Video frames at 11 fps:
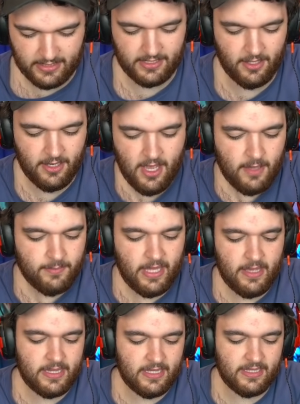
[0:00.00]
So, the,
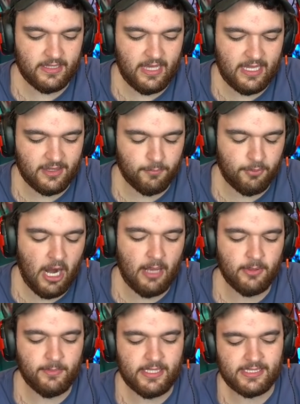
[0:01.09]
like, the
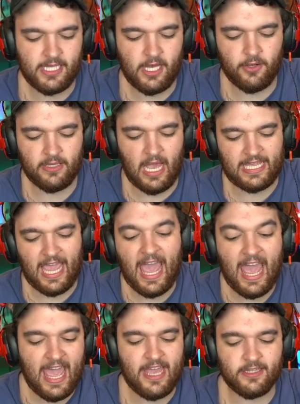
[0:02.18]
problem is, though, like,
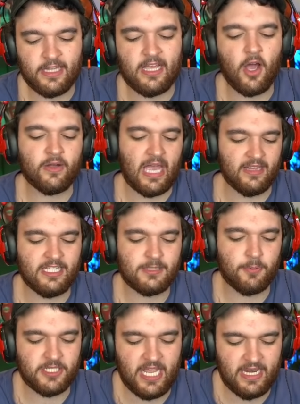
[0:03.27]
A, like, okay, let's
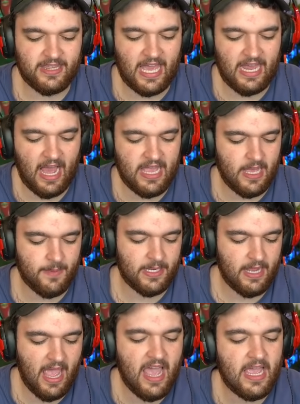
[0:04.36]
pretend that I, I mean,
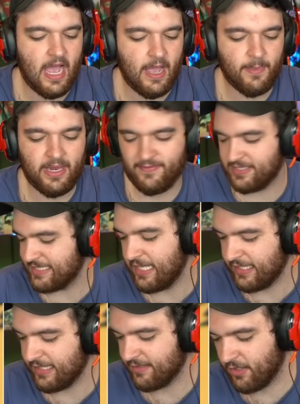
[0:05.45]
A, I'm not even
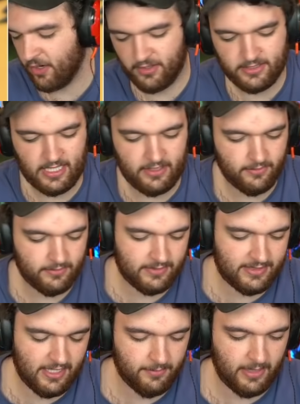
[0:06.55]
selling cards. I don't
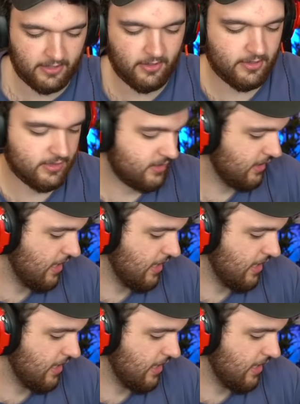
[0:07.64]
sell my cards.